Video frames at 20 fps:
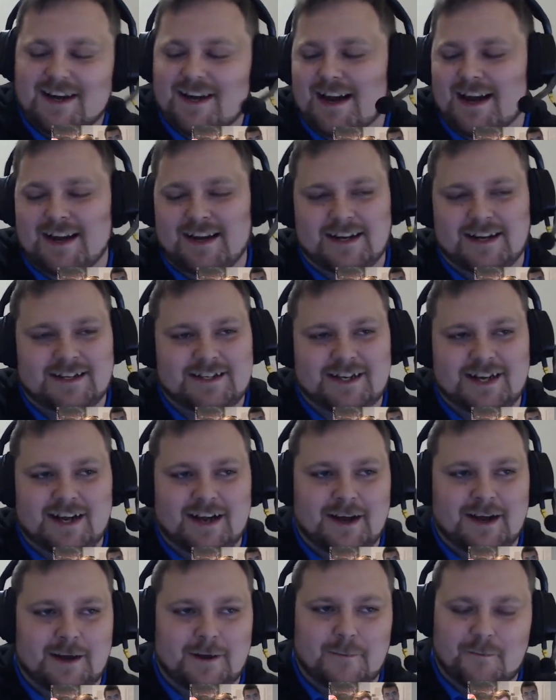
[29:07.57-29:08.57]
And it's
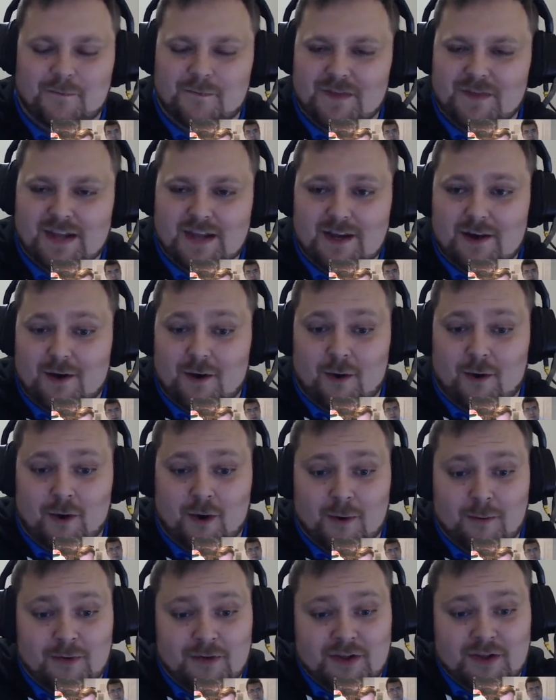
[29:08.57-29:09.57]
a
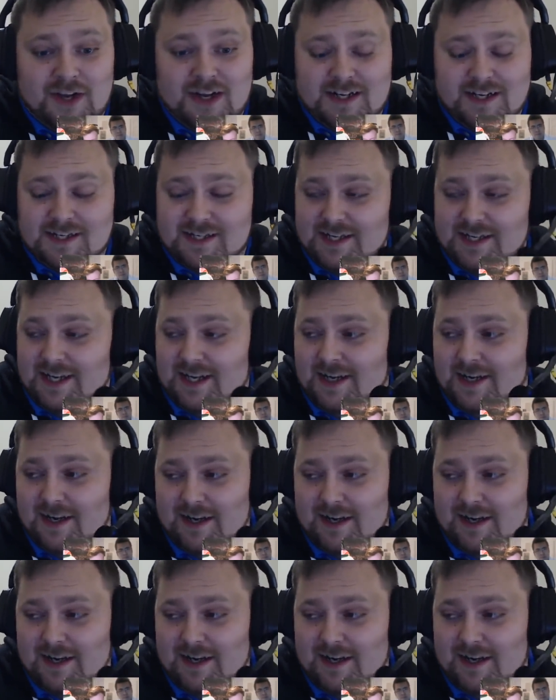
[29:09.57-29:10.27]
horrible thing to see.